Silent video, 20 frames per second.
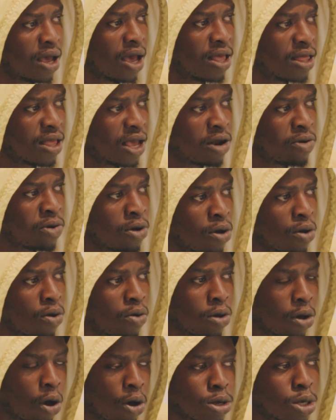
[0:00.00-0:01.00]
And then
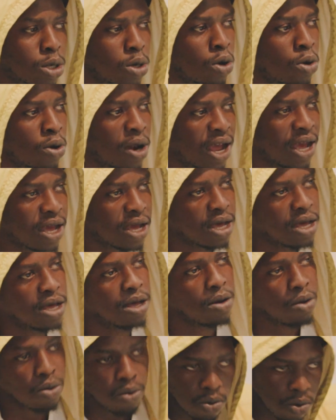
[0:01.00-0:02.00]
we also
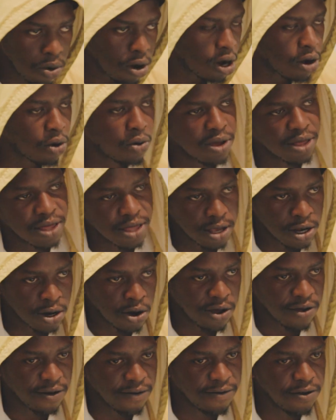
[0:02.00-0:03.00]
work with
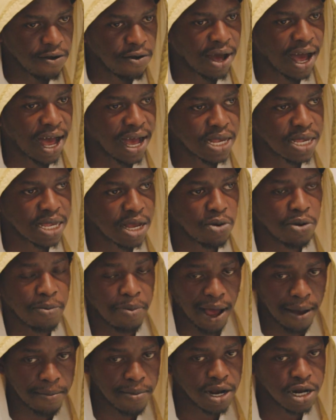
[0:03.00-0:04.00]
a few guys that we
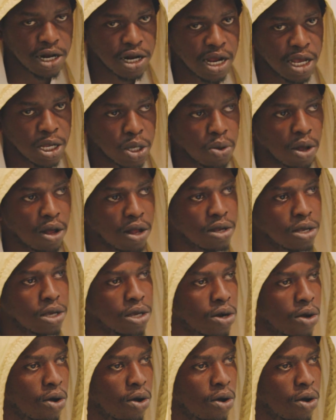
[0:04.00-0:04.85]
publish as well,